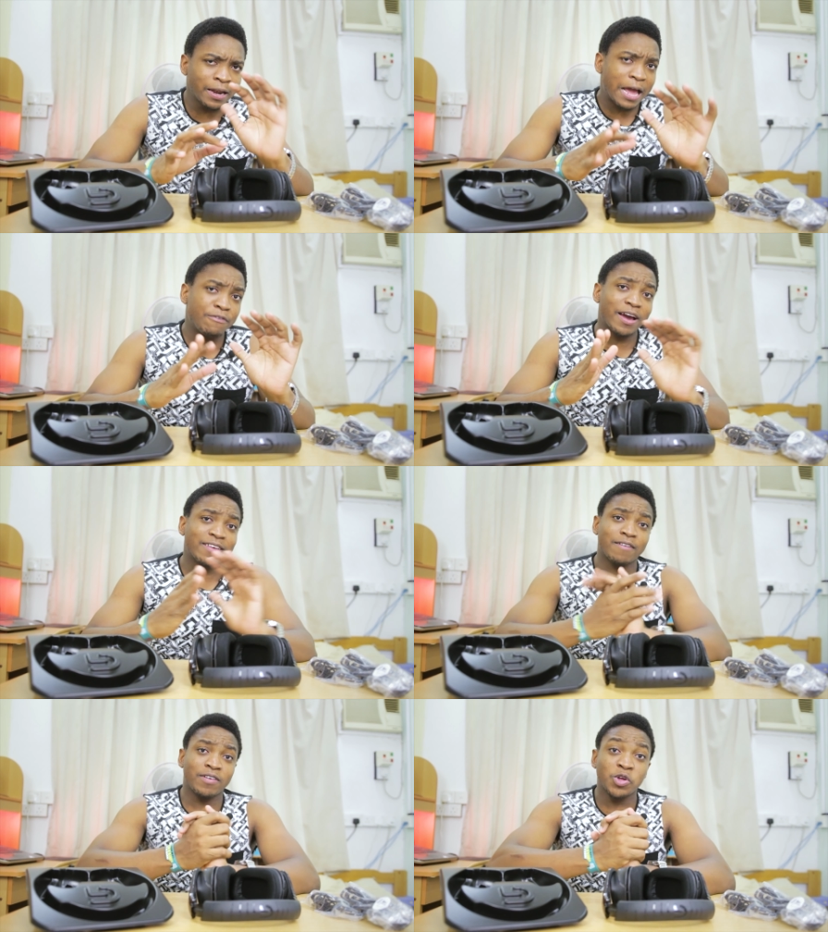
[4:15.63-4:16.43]
Now, if you
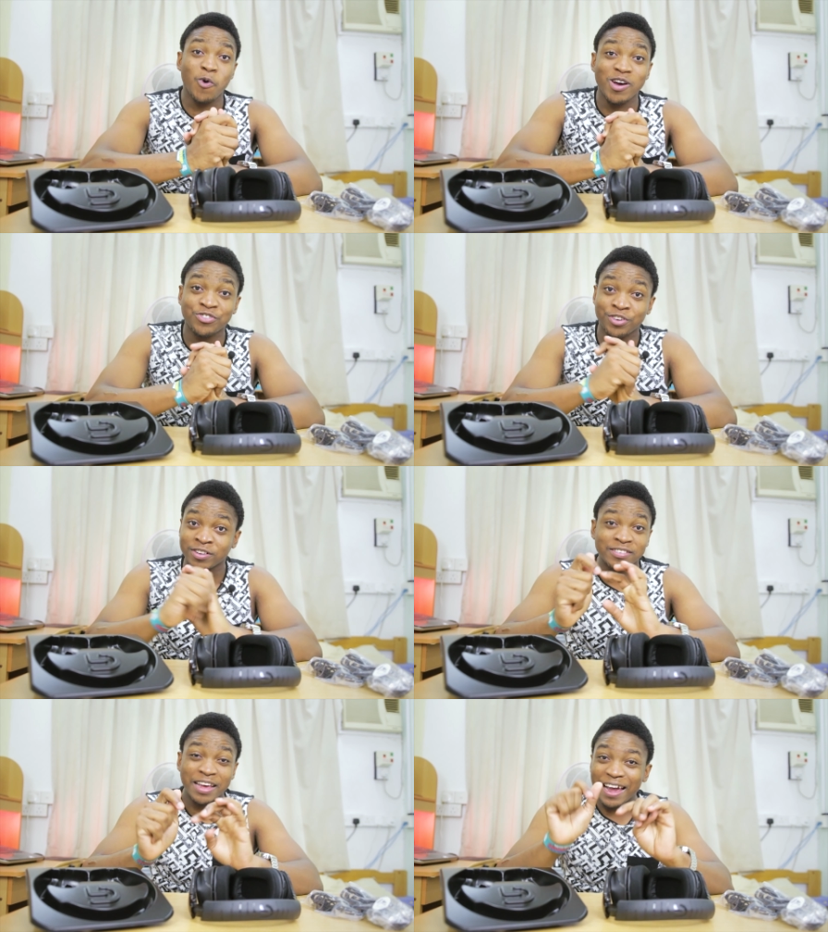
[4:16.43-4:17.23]
guys have any
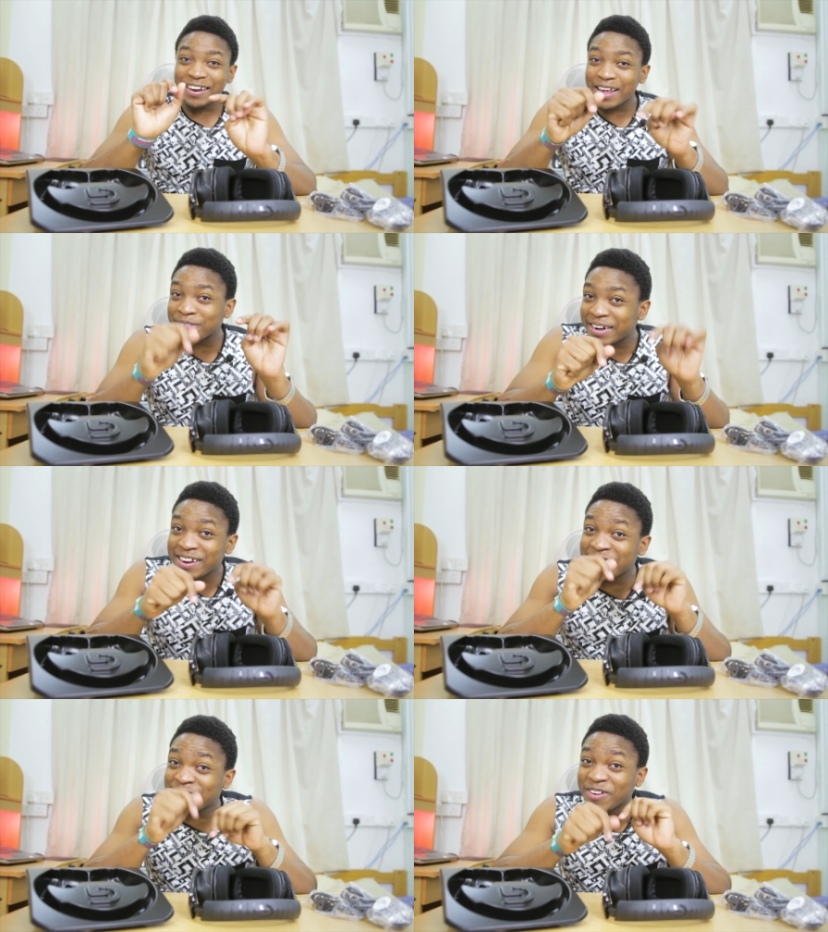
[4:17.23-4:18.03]
questions,
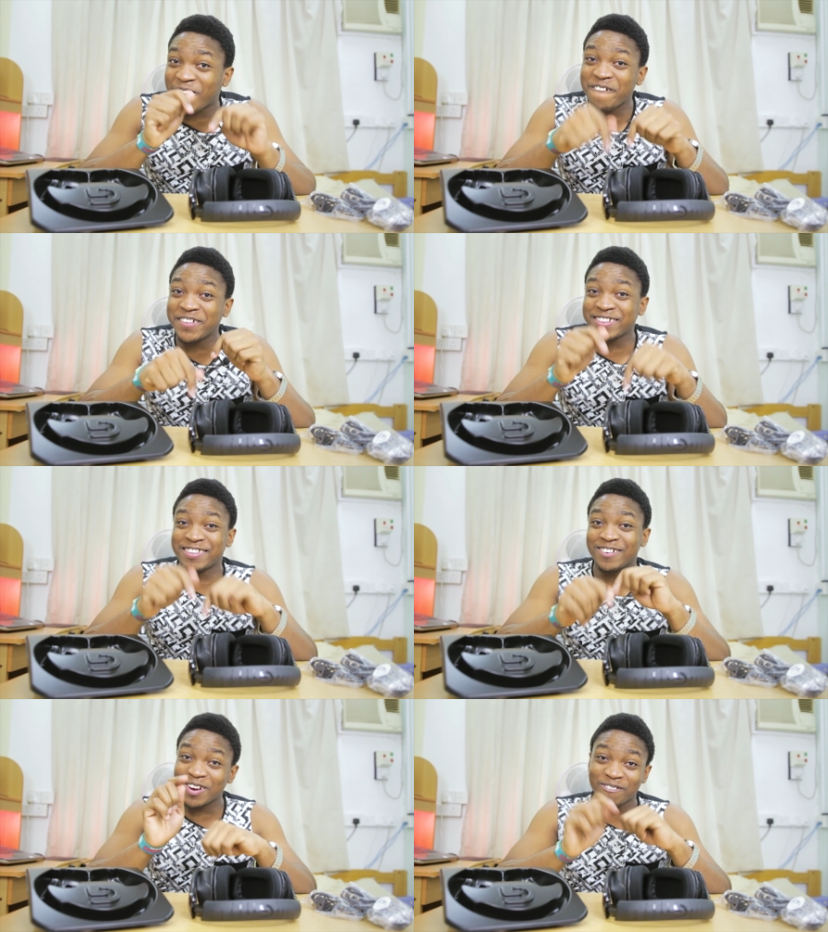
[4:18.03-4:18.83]
definitely leave me comments
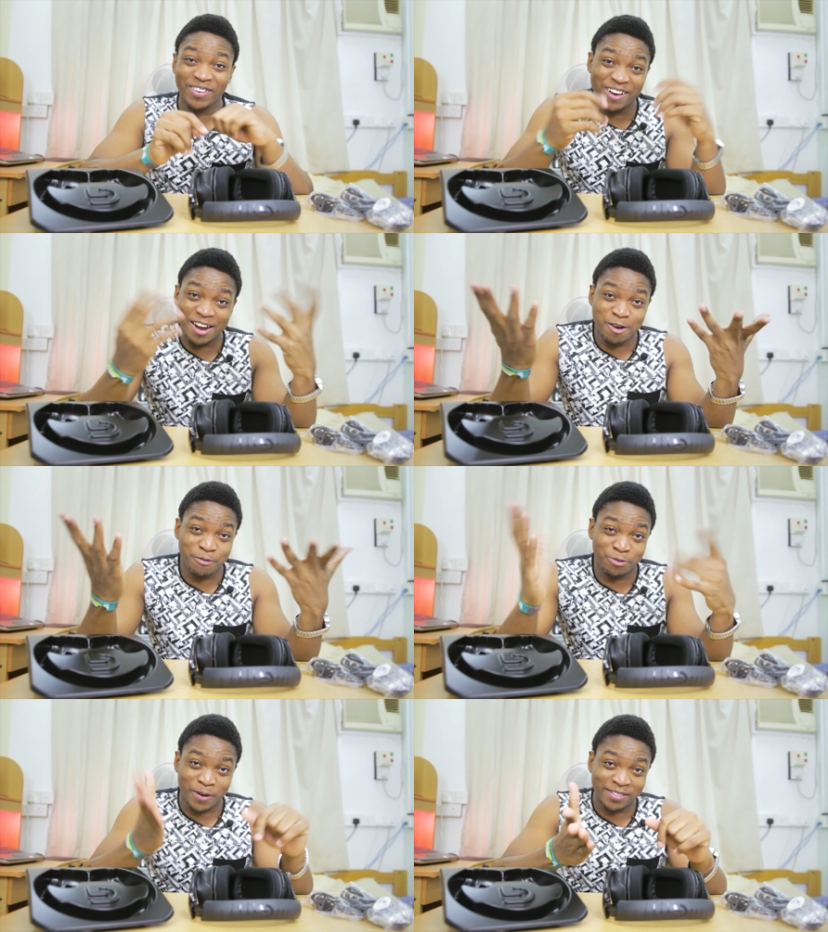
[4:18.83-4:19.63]
down there below. I
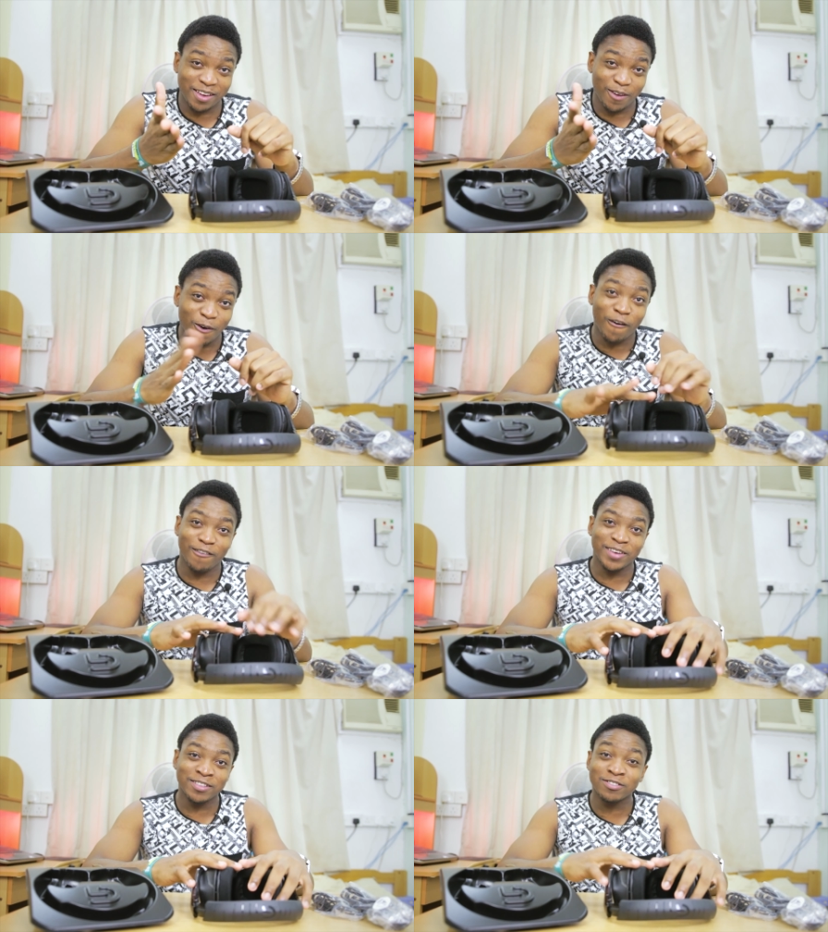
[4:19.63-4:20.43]
love to answer your
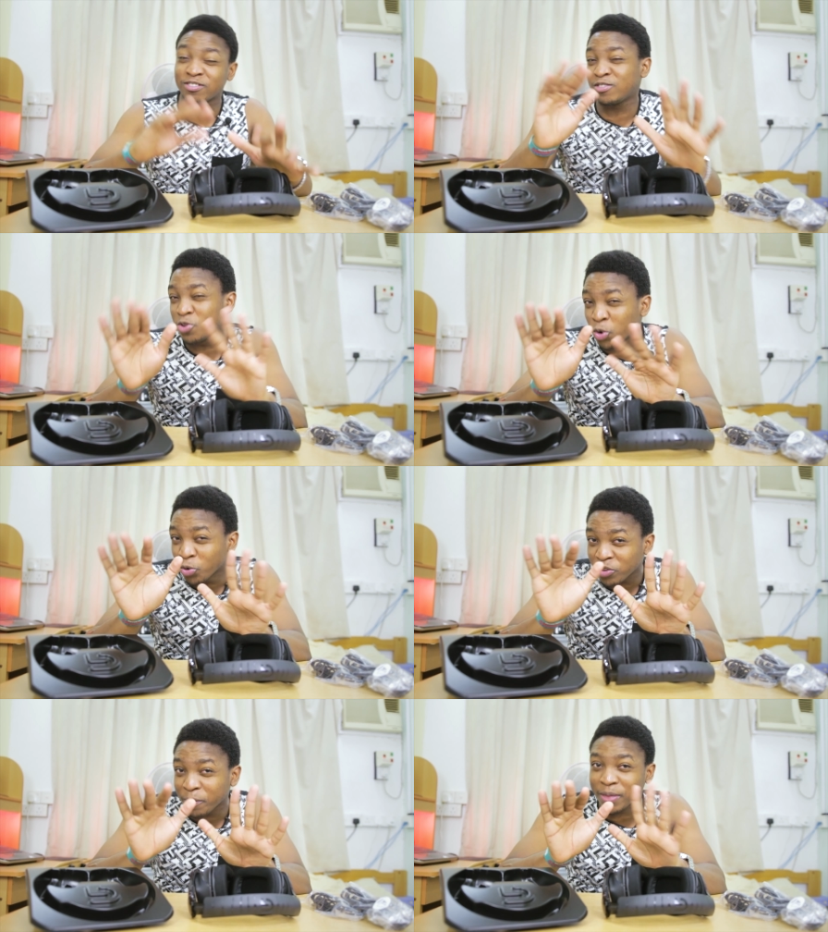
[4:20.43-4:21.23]
comments,
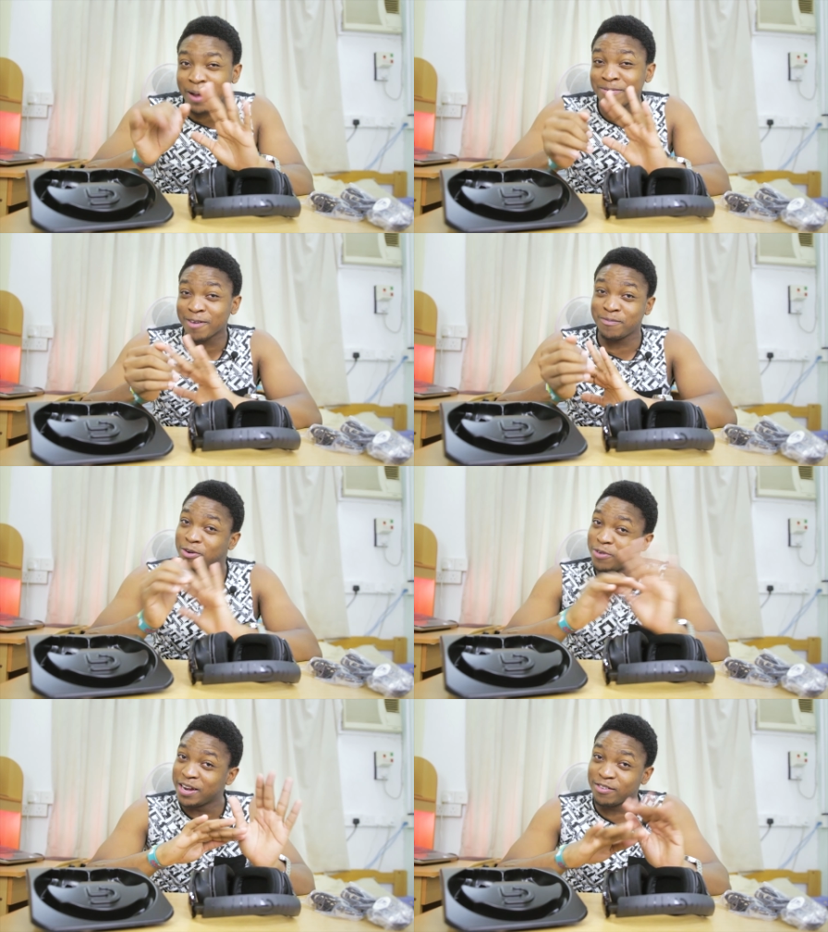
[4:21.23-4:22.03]
though sometimes I've
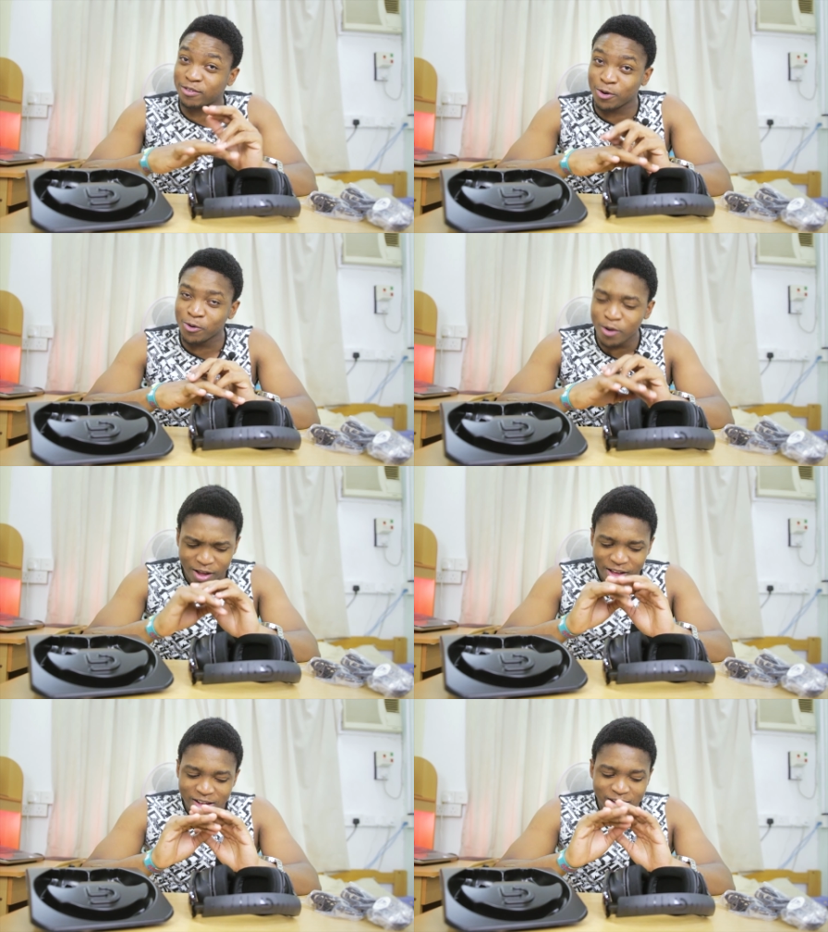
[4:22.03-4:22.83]
been really slow
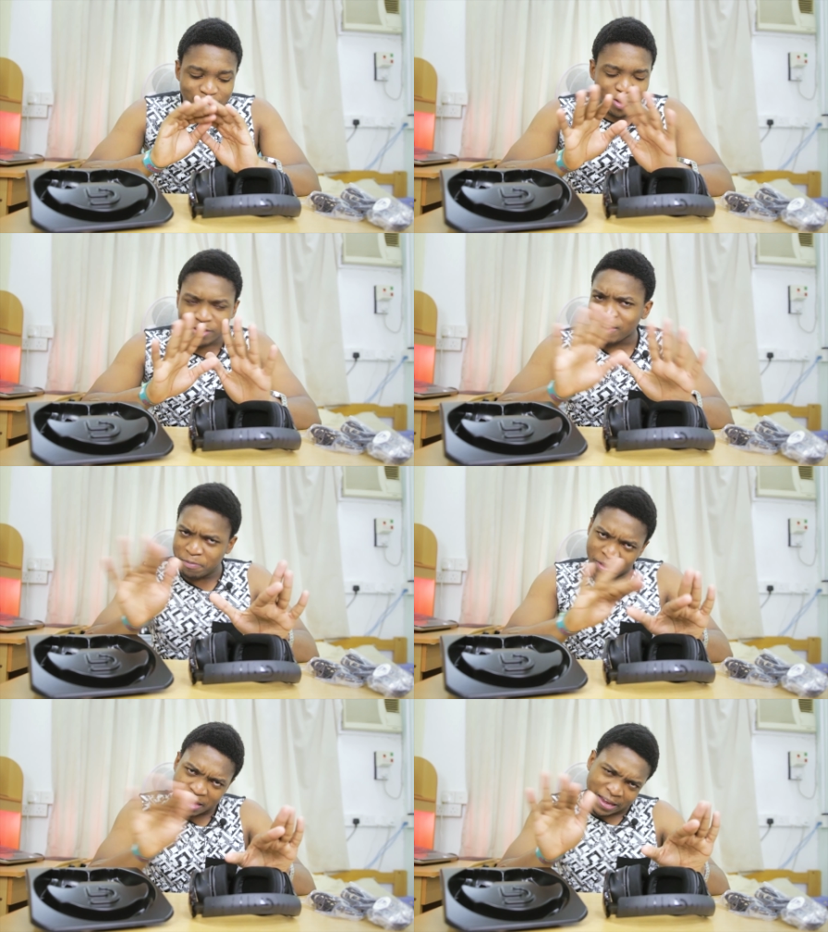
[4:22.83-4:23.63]
because
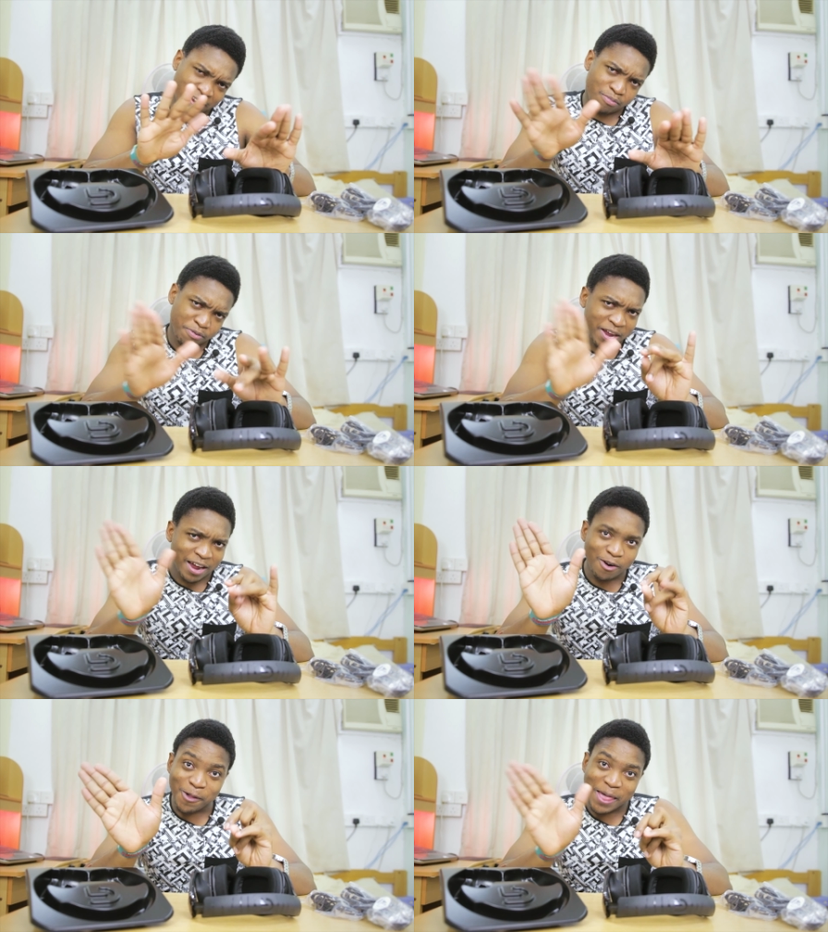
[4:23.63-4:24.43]
I've been taking a break
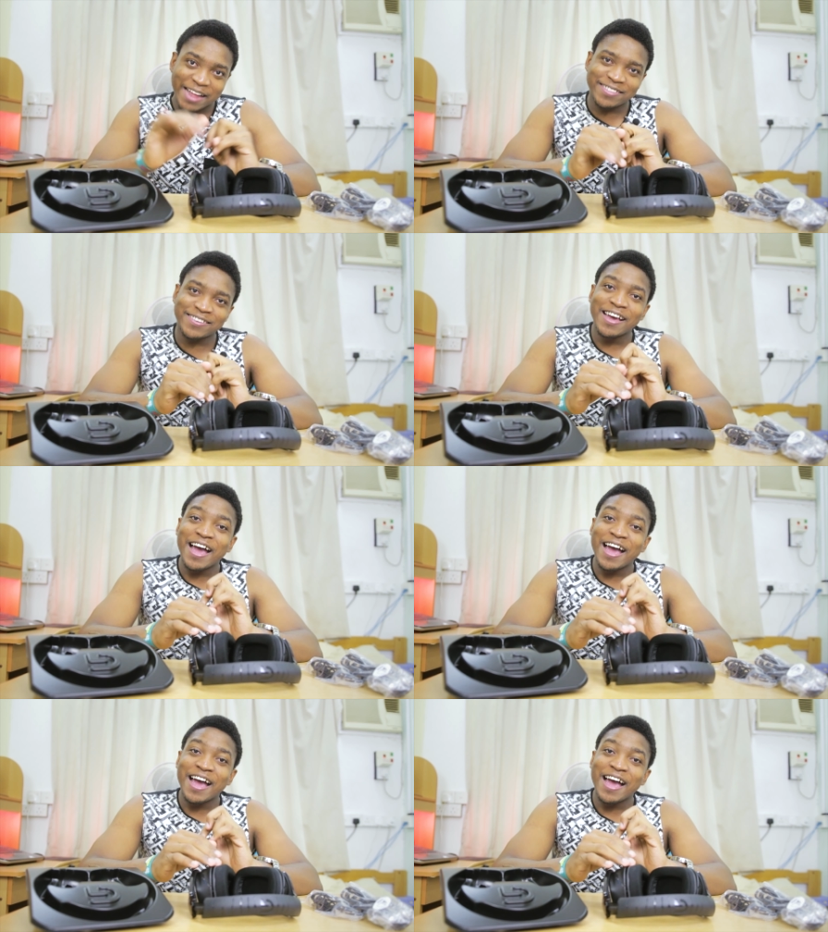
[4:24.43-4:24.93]
and all that.